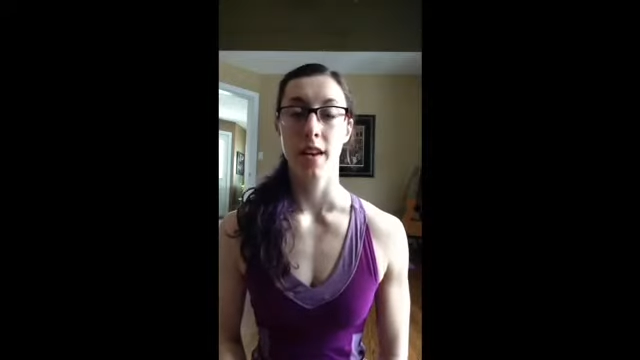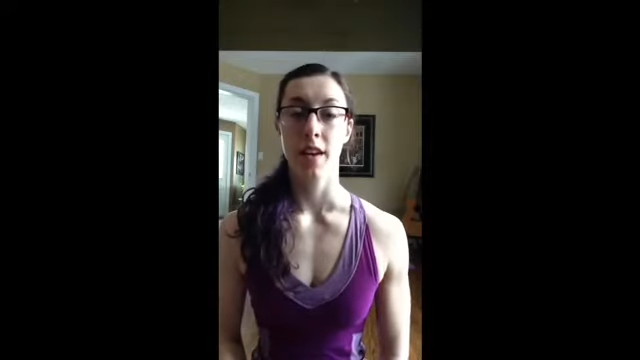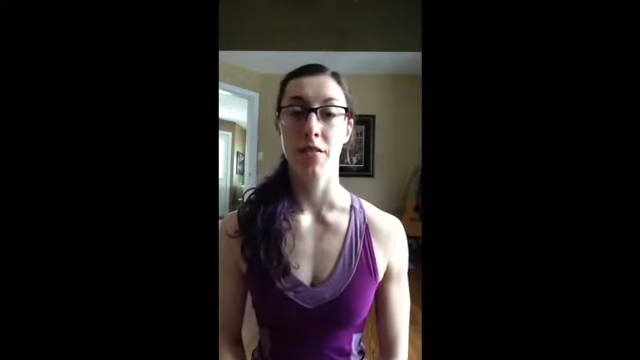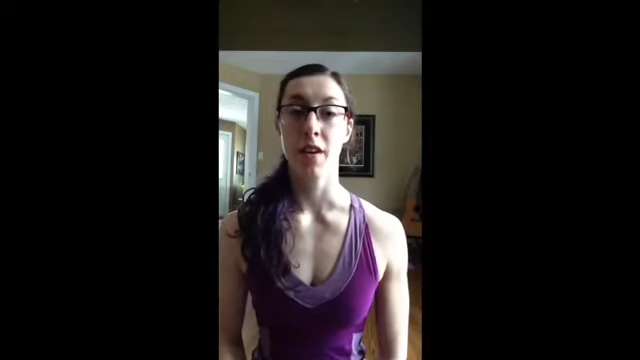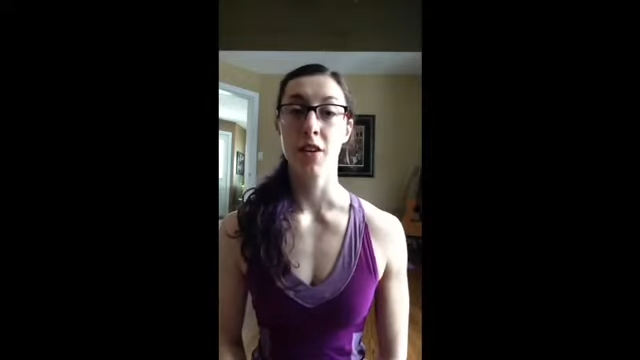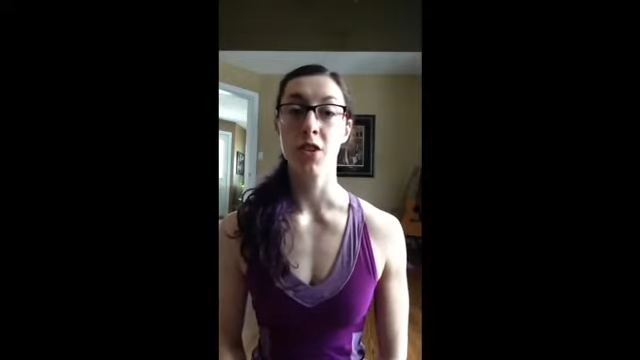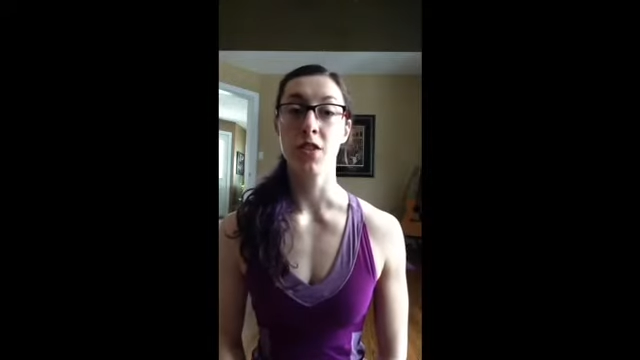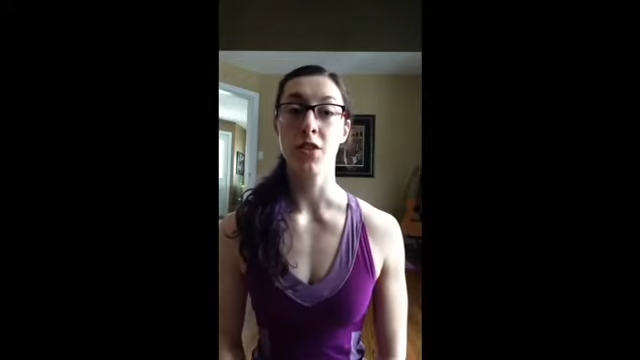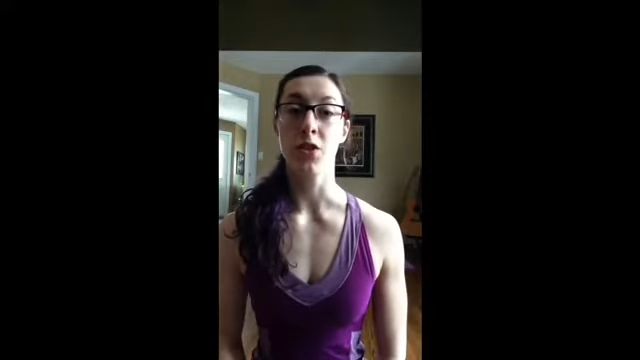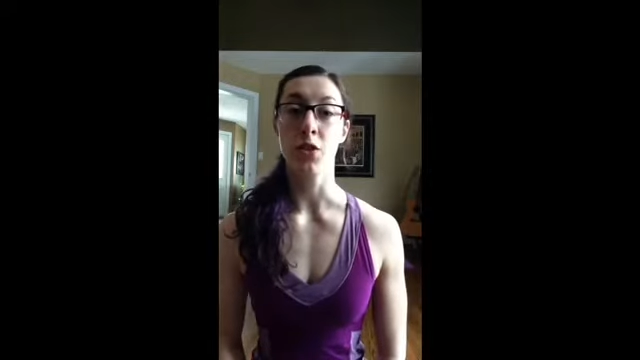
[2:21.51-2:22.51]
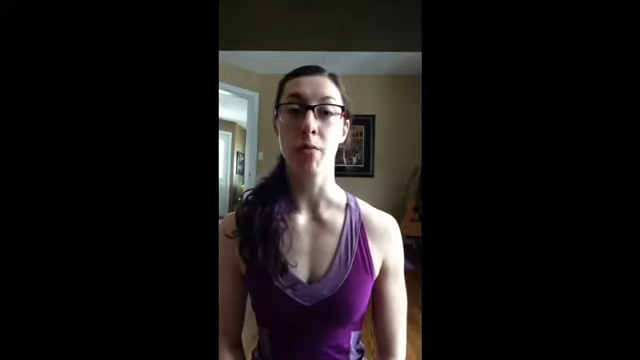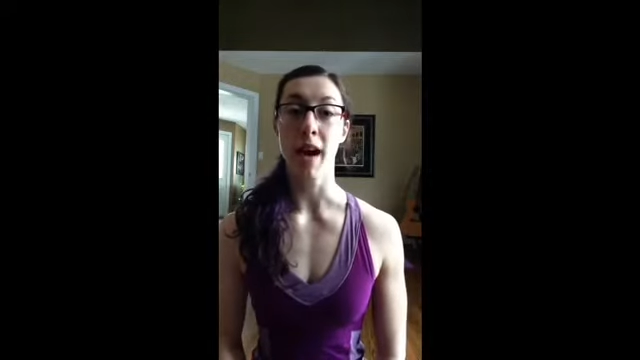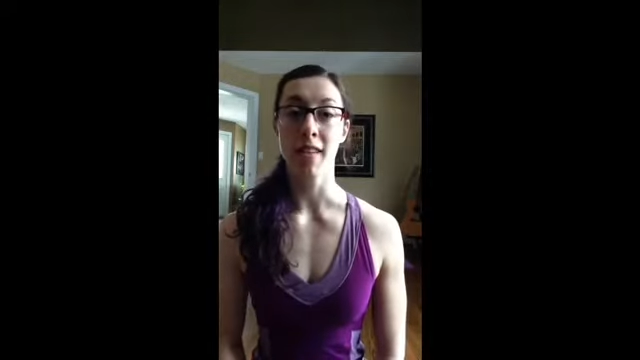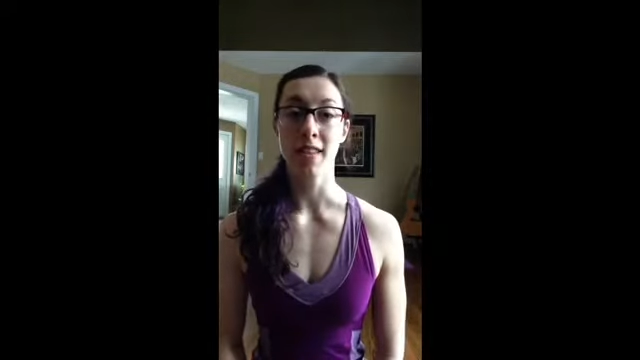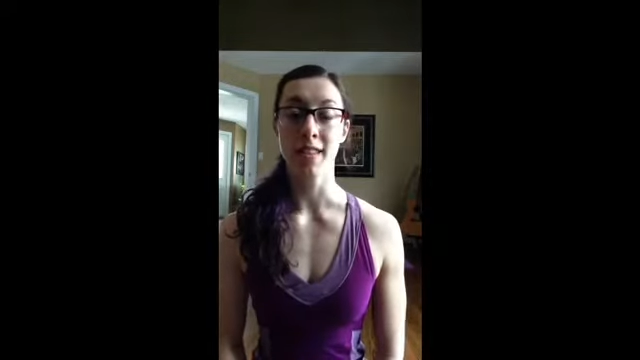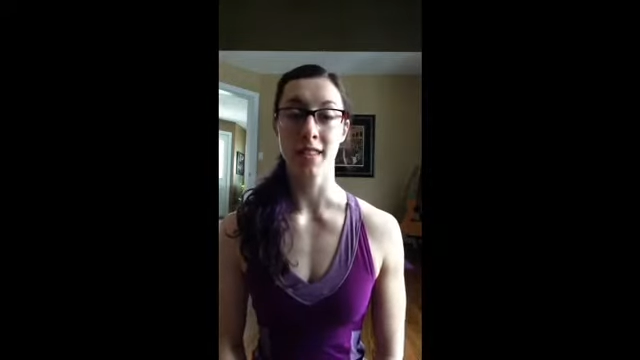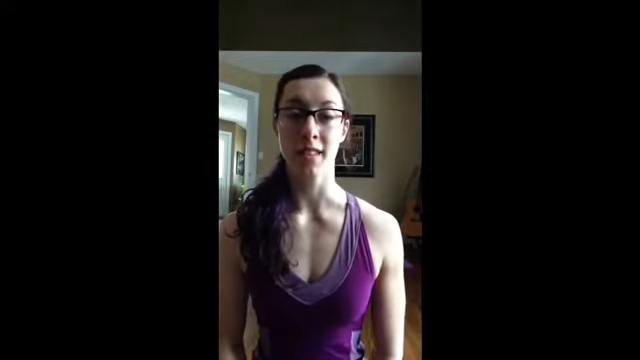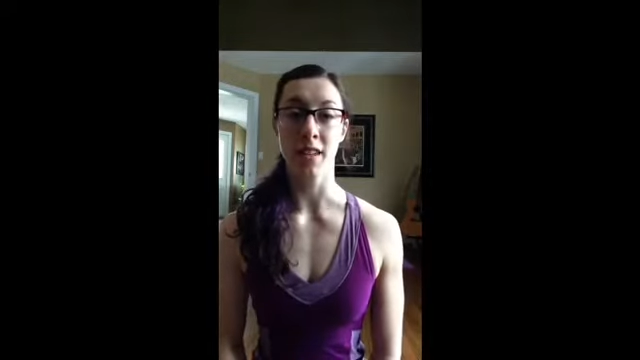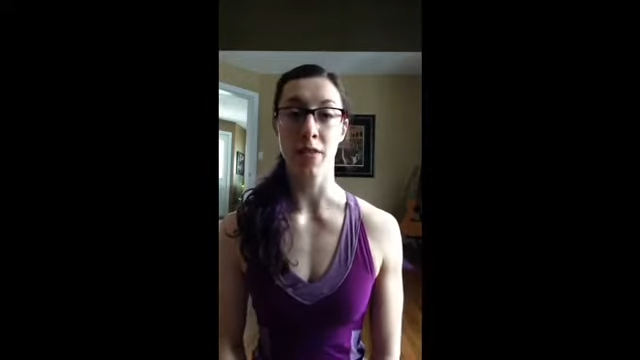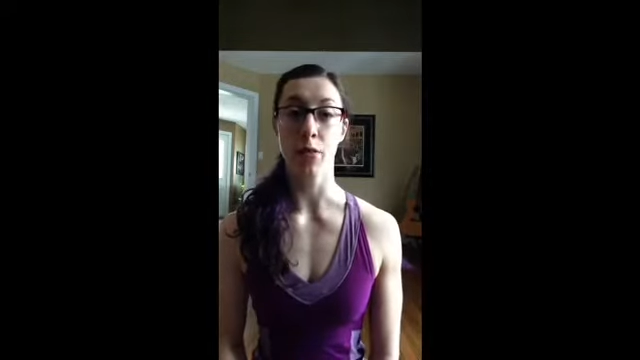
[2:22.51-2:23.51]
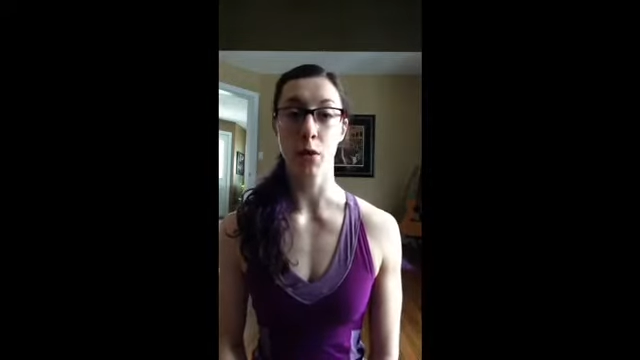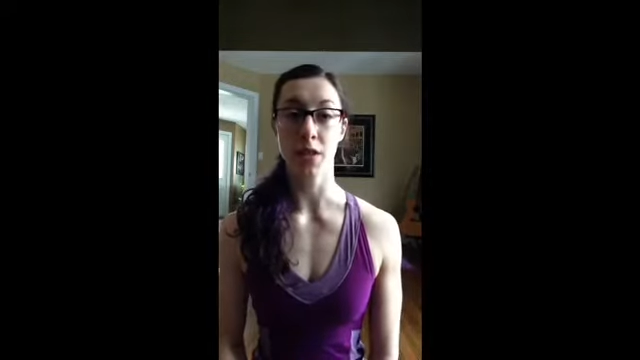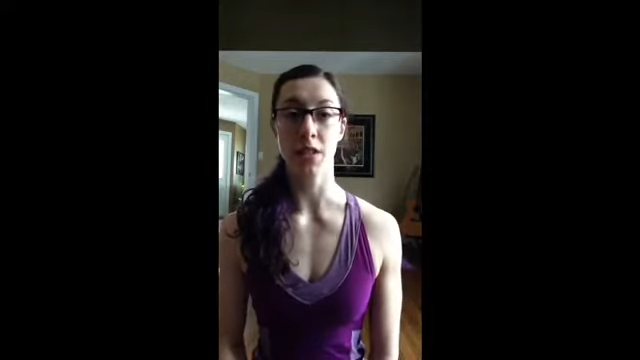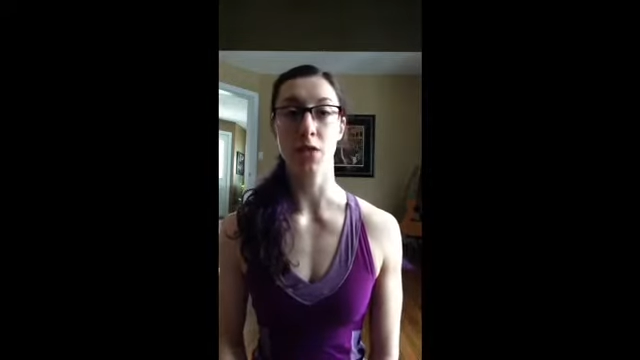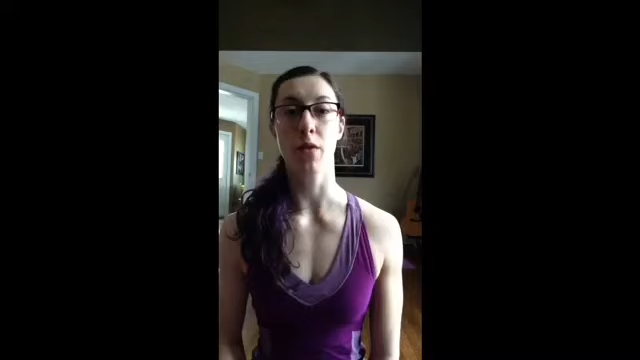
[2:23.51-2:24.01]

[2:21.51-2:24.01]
It functions to balance the forces